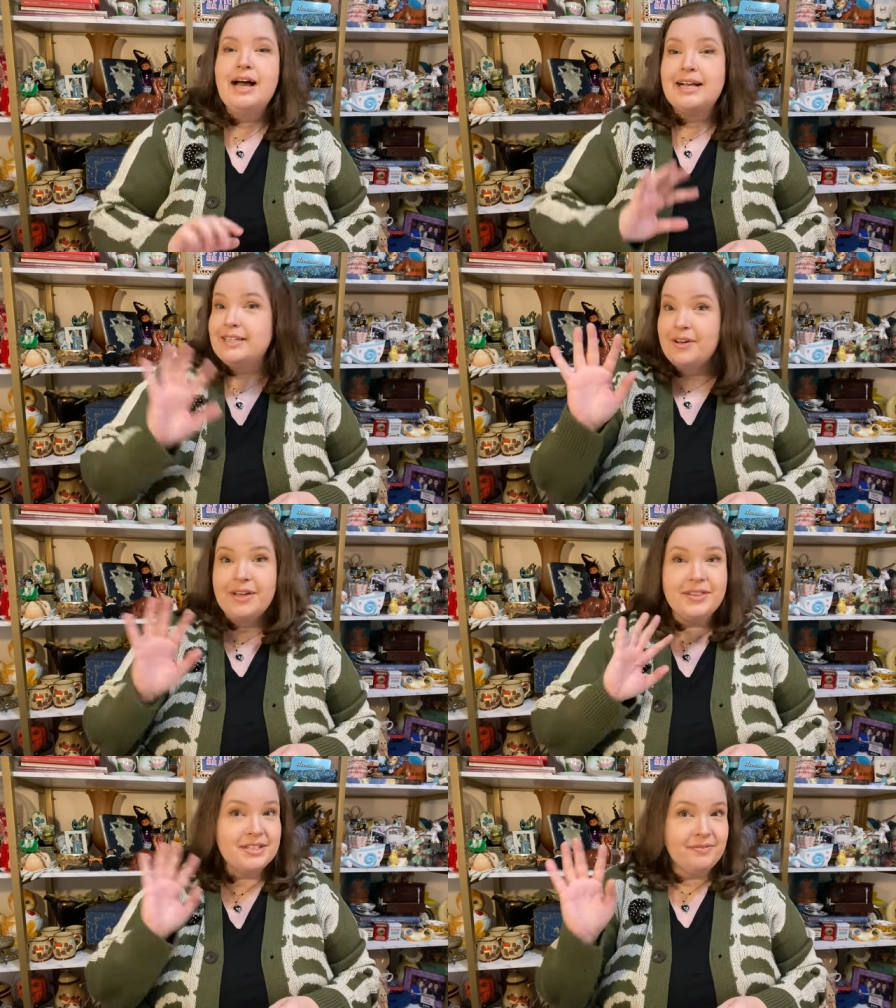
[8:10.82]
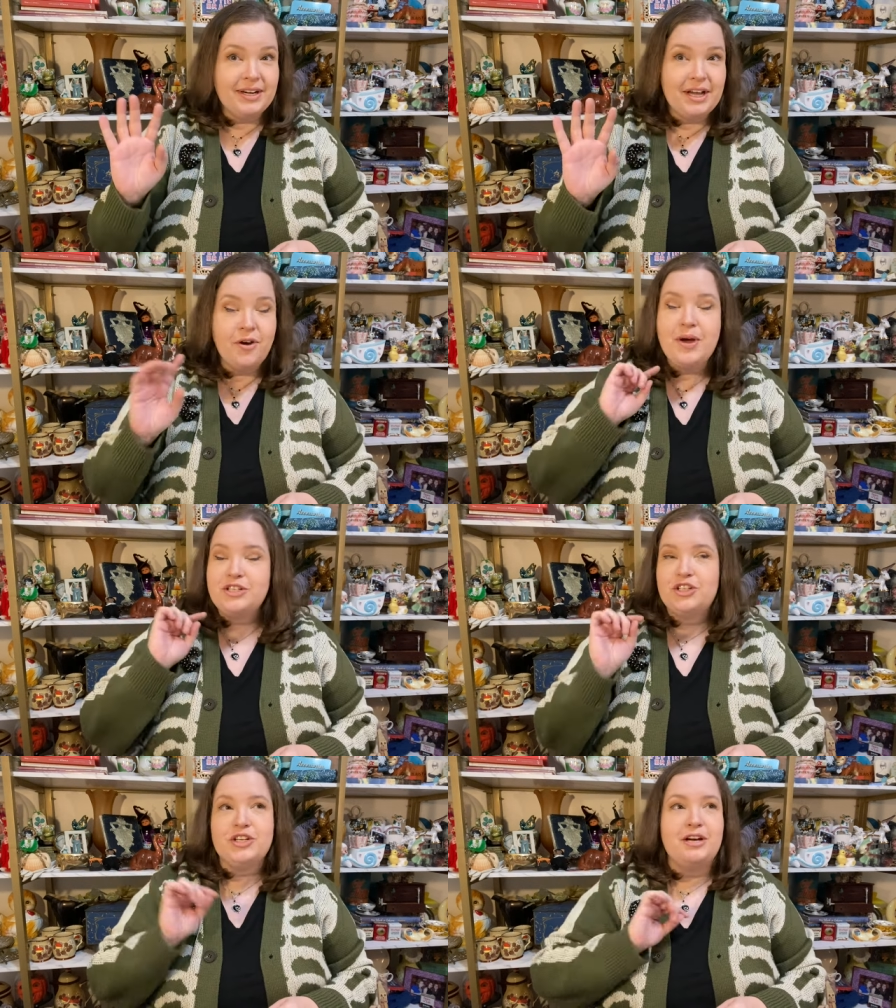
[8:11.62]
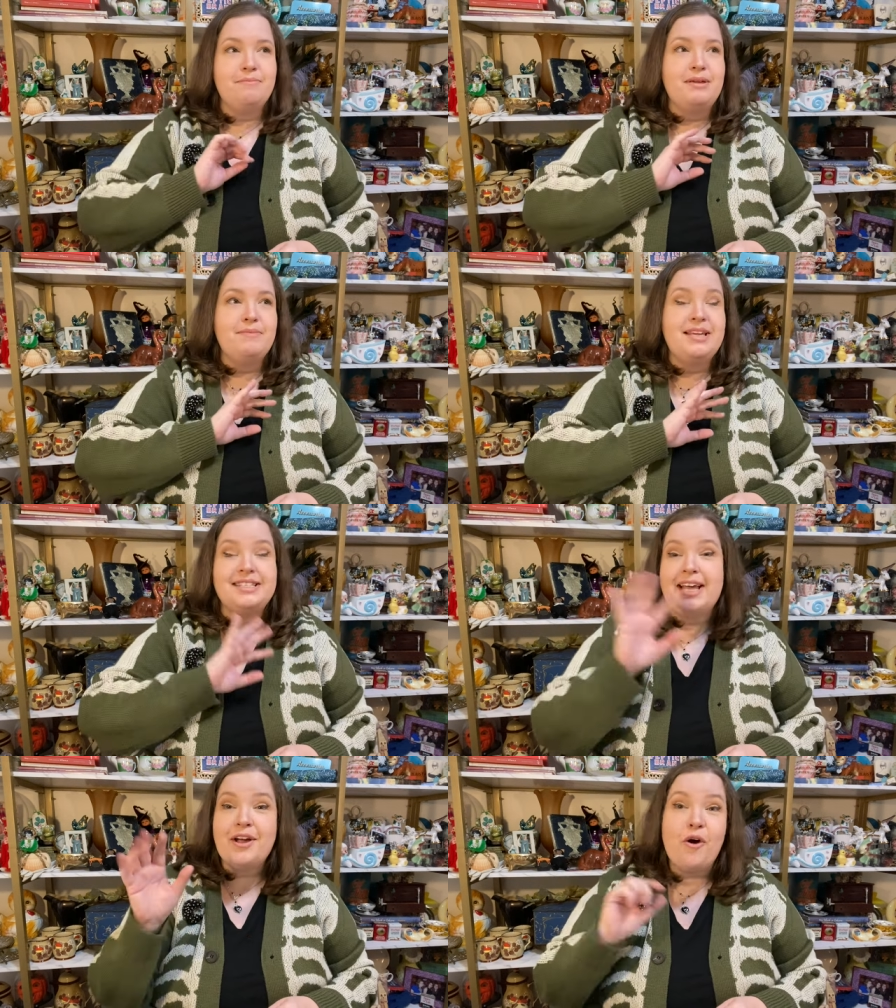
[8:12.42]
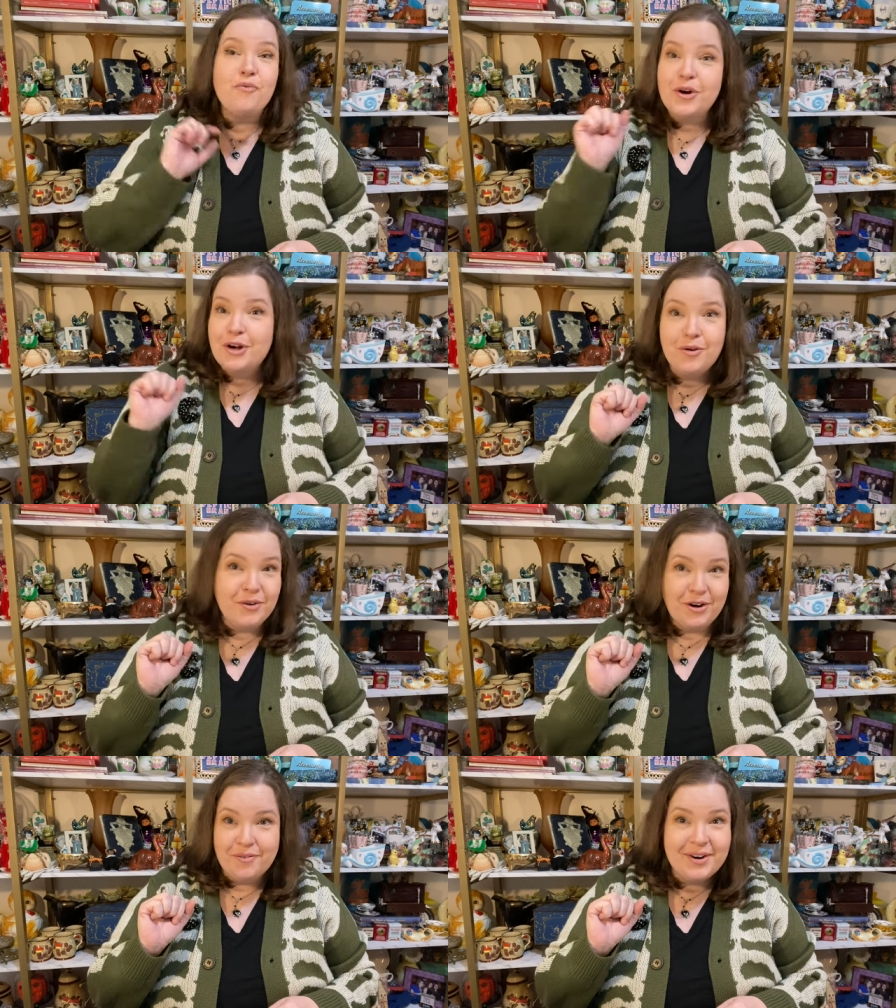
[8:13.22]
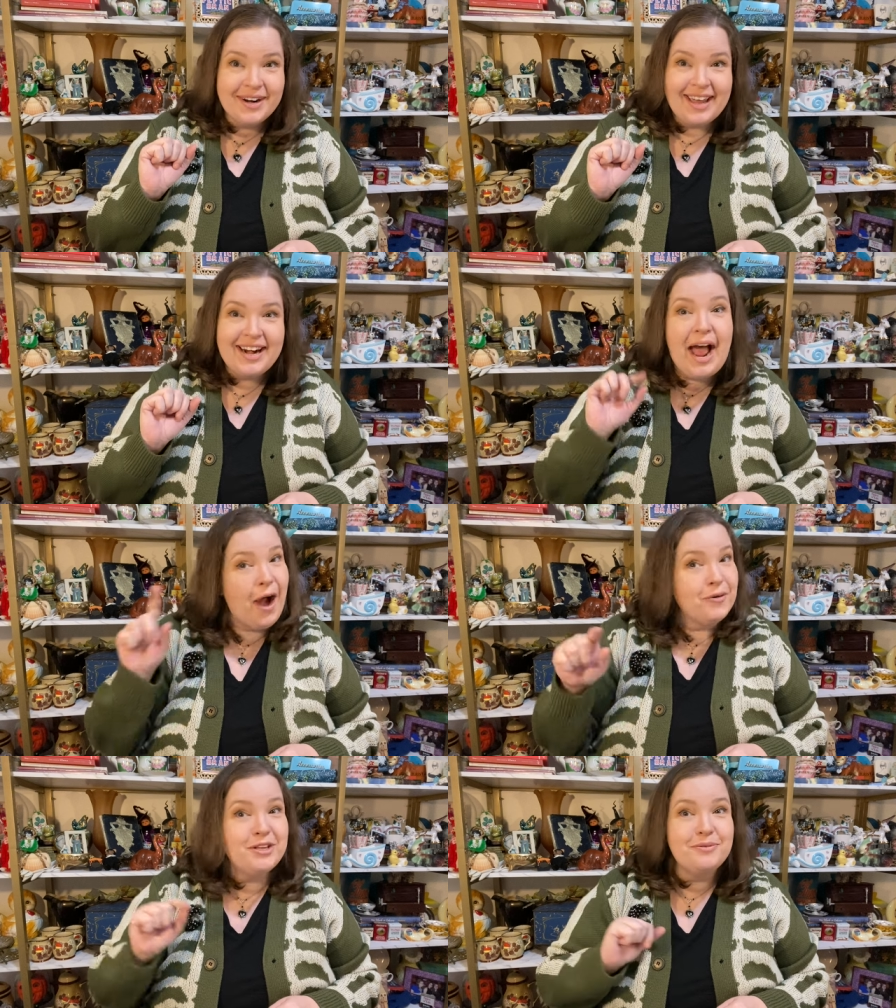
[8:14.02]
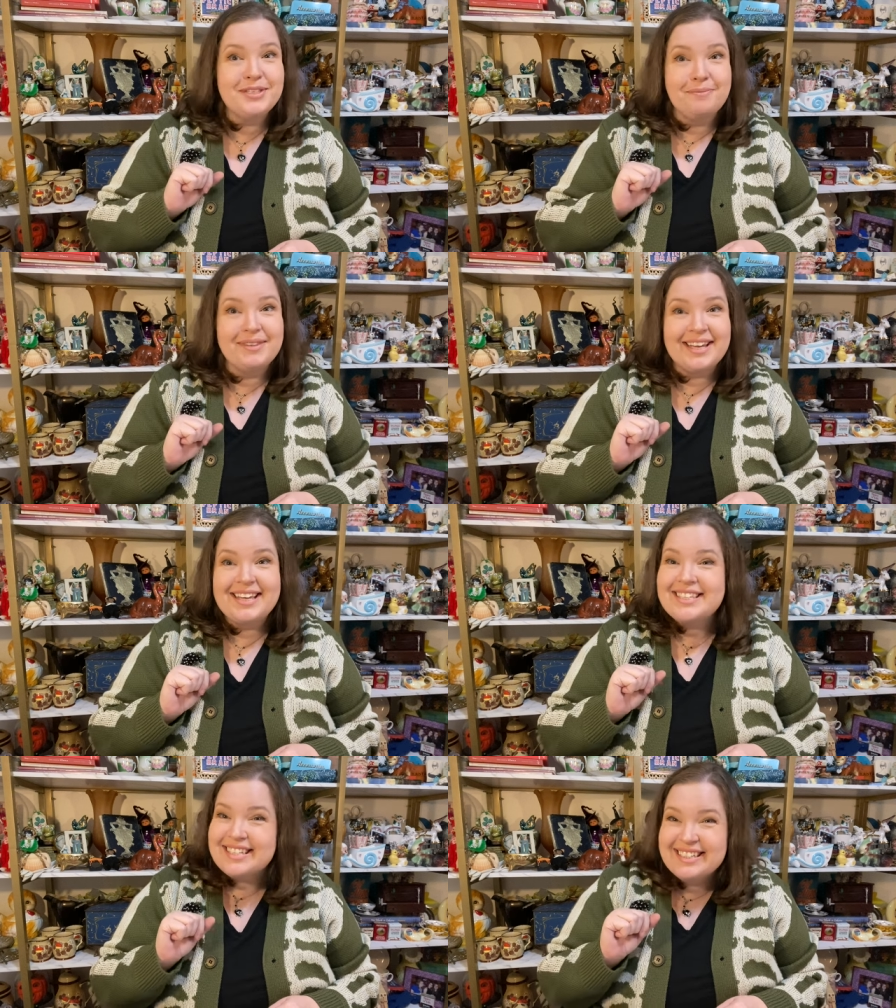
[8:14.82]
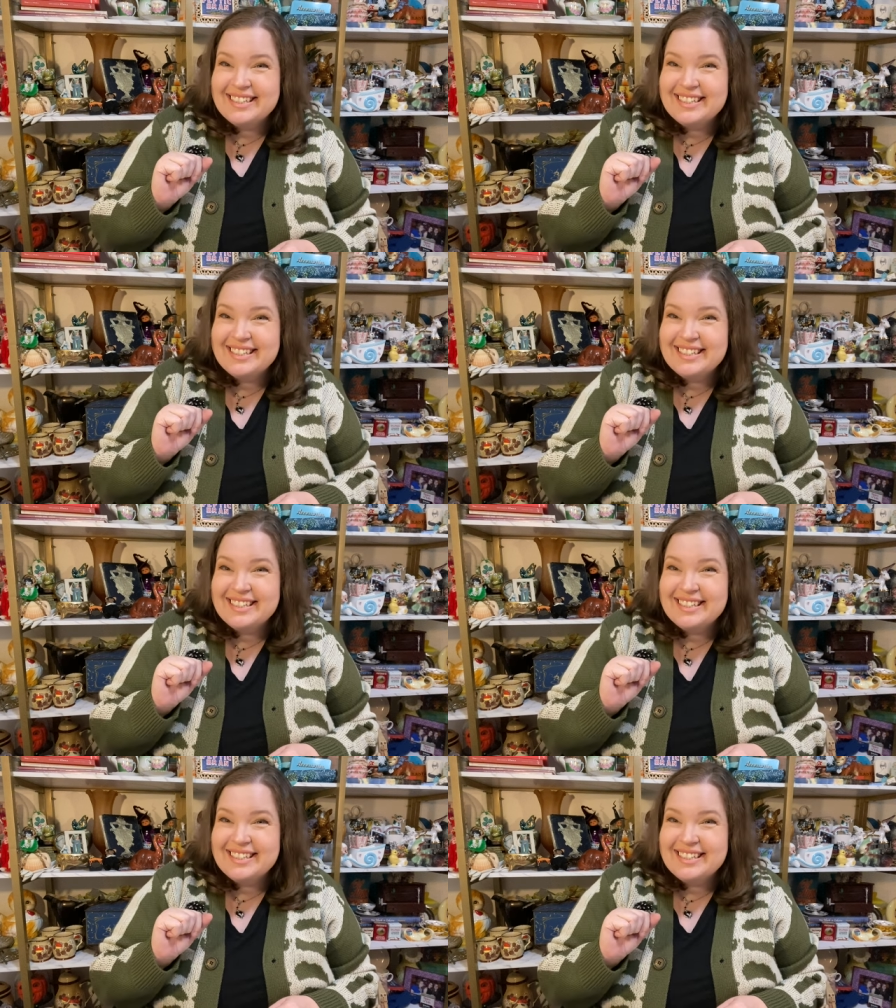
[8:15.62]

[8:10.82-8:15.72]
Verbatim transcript: I tell you, this video is just gonna be me saying over and over and over again how cute something is.